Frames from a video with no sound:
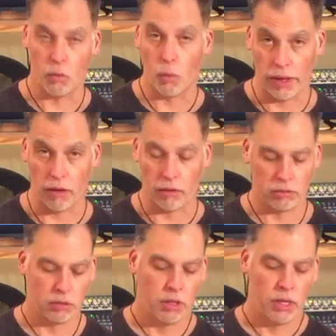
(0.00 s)
well.
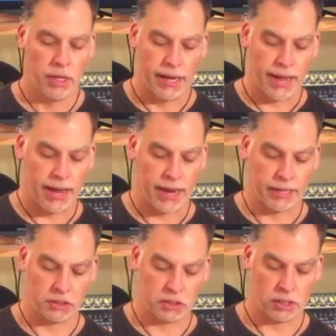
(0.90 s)

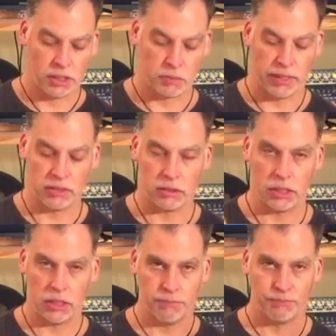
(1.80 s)
And it's
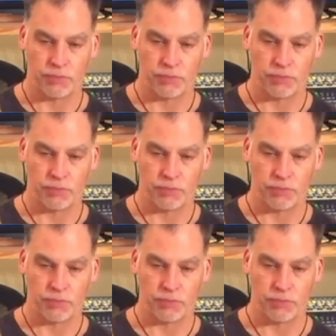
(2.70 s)
basically